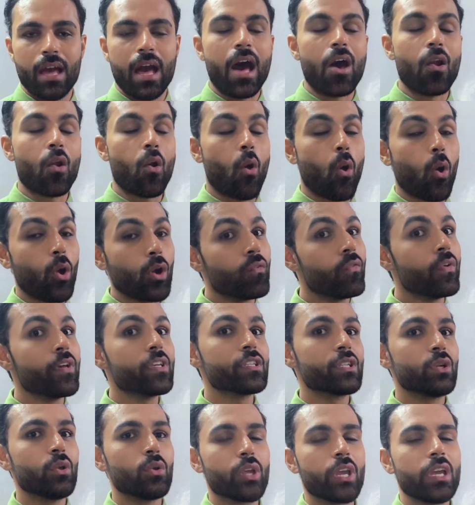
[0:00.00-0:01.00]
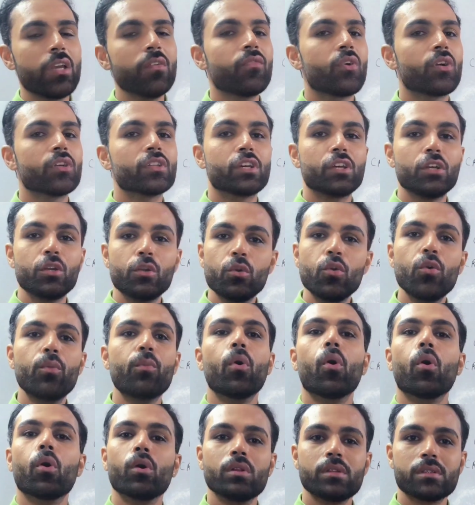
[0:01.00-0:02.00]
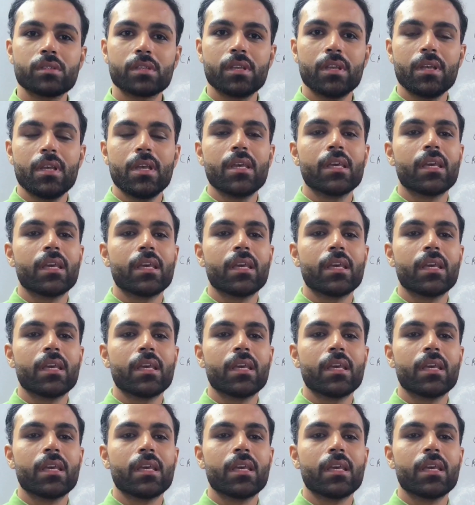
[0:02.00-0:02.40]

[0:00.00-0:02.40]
are always looking for the loopholes,